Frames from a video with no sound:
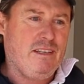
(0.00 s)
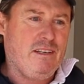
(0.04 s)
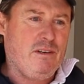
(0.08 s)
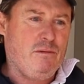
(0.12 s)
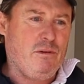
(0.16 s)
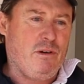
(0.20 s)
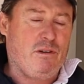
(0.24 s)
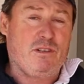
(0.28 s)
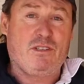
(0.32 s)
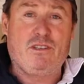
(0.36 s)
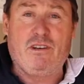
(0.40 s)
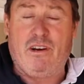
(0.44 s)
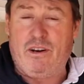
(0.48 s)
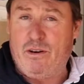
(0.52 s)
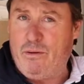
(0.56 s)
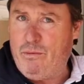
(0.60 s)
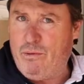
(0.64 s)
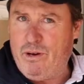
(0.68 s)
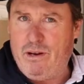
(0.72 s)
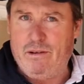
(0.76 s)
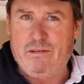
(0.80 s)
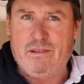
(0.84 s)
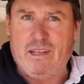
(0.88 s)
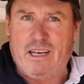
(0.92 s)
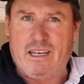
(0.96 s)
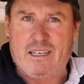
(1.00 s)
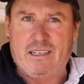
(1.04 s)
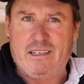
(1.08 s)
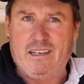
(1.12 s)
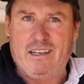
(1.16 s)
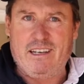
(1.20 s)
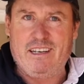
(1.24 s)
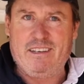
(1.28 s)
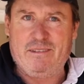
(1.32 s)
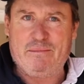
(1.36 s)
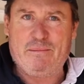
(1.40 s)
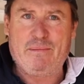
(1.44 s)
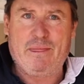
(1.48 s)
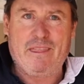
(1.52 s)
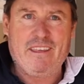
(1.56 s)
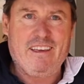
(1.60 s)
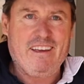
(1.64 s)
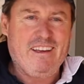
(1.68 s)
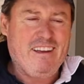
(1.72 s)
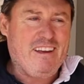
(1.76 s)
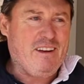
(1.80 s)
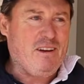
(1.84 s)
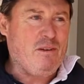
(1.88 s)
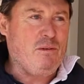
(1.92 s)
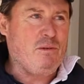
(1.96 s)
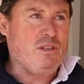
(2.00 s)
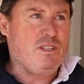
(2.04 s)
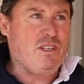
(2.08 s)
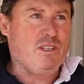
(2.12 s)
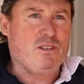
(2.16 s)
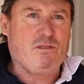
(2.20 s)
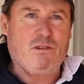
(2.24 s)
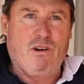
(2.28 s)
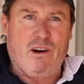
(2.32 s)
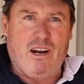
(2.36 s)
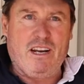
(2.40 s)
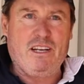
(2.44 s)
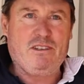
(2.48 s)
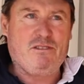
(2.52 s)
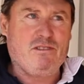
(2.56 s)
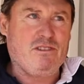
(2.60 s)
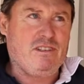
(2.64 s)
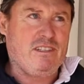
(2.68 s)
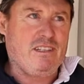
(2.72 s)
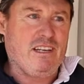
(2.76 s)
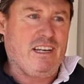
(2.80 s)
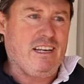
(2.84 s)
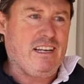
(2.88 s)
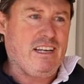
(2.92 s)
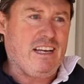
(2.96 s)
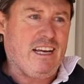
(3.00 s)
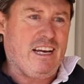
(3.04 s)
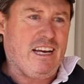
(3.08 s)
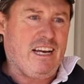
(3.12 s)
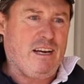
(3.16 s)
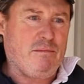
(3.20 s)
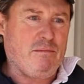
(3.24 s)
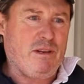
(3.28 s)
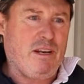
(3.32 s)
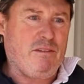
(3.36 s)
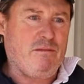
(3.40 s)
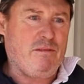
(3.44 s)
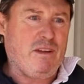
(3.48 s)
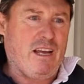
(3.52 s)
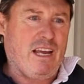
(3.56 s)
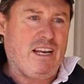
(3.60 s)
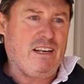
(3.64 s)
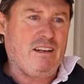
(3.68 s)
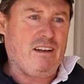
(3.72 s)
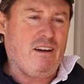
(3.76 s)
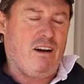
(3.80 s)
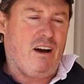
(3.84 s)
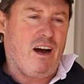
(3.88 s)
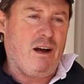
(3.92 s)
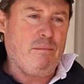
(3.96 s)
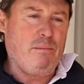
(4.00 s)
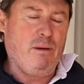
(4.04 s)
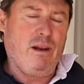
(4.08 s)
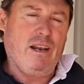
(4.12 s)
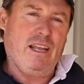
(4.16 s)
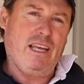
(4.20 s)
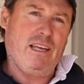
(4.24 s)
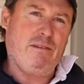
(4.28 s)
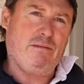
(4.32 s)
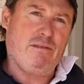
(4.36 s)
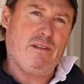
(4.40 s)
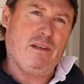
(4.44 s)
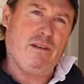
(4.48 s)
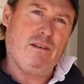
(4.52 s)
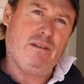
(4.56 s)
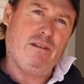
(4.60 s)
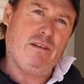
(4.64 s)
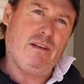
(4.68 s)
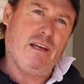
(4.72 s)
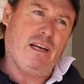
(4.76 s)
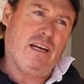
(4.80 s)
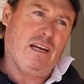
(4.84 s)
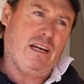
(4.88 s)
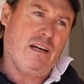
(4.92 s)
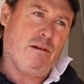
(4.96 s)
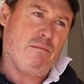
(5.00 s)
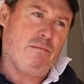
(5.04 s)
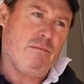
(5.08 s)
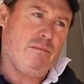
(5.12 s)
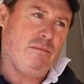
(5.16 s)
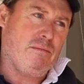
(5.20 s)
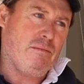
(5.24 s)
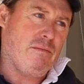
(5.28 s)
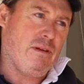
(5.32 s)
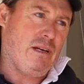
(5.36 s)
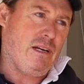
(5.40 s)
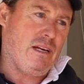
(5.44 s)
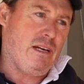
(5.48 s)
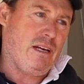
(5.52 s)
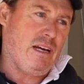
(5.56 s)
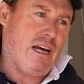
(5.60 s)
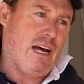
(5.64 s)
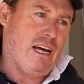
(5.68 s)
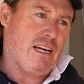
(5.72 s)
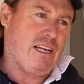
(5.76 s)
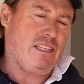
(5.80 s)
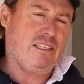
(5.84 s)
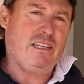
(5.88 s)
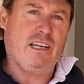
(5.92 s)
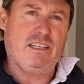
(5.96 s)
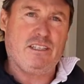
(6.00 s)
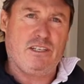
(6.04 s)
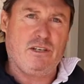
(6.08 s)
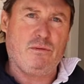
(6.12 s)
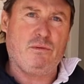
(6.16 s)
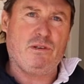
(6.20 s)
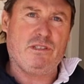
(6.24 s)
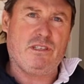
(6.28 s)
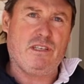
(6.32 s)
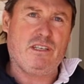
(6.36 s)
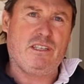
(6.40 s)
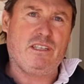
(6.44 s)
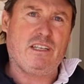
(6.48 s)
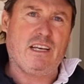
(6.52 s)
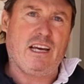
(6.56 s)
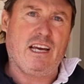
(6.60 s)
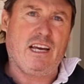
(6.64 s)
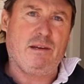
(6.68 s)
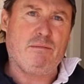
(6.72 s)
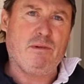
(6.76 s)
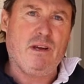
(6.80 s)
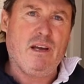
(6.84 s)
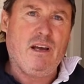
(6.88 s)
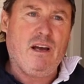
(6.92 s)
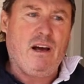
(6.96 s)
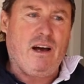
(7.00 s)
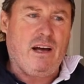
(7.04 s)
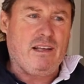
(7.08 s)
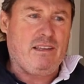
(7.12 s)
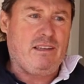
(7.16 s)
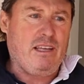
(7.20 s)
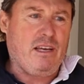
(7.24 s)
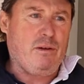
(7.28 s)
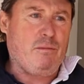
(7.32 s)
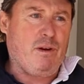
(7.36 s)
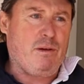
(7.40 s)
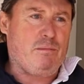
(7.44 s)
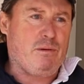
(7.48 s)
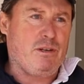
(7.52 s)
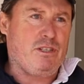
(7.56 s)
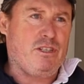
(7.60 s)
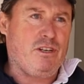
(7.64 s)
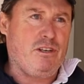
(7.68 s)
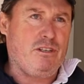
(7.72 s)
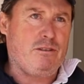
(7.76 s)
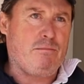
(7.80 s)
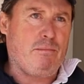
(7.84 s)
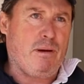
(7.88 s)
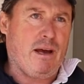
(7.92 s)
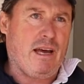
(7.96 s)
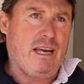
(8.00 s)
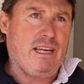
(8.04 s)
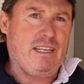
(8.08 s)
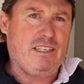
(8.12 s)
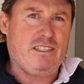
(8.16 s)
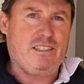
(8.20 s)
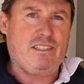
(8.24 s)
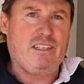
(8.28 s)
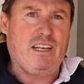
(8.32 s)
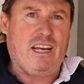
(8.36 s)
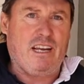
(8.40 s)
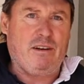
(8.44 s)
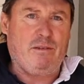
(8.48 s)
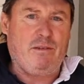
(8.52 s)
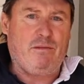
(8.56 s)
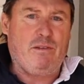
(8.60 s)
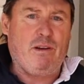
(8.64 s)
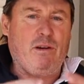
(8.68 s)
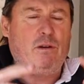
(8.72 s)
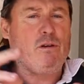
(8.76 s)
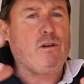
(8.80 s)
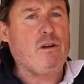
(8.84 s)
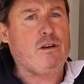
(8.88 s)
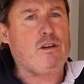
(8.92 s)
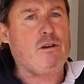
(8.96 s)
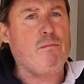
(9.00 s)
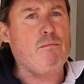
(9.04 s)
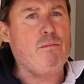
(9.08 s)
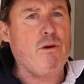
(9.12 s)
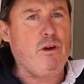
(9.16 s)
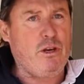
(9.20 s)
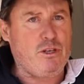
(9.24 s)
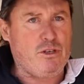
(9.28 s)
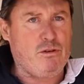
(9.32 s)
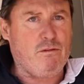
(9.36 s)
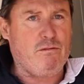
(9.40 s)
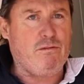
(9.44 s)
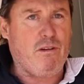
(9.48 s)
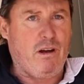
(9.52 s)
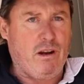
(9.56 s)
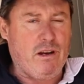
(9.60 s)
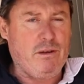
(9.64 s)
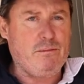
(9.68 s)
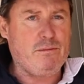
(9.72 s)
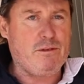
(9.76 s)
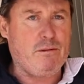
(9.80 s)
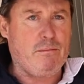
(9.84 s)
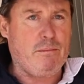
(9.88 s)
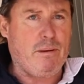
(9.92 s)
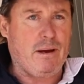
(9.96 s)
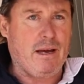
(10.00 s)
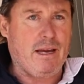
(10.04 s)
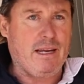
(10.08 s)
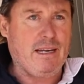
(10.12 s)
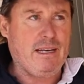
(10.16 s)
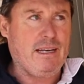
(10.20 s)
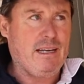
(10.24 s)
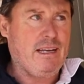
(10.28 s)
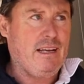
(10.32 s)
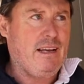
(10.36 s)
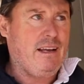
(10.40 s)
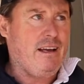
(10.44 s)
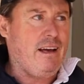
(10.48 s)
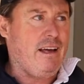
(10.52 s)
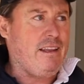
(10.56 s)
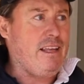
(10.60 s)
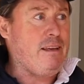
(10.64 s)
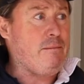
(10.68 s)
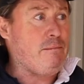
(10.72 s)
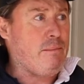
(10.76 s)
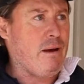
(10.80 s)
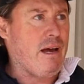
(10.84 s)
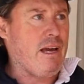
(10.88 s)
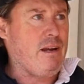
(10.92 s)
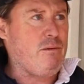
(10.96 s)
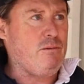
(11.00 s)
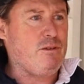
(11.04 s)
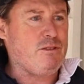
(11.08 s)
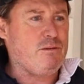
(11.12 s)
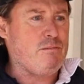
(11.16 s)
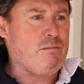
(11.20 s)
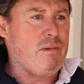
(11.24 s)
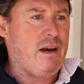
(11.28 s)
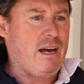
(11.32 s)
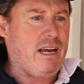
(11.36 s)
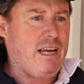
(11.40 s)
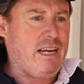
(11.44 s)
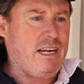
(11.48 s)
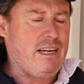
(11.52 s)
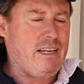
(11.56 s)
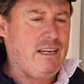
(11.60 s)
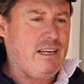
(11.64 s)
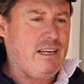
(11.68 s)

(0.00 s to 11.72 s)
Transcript: sign of wealth, actually. Yeah. Which is quite interesting. And I believe that architecture was the same. I think we produced paints, and if you look at commercial volumes of paint, I think paint was made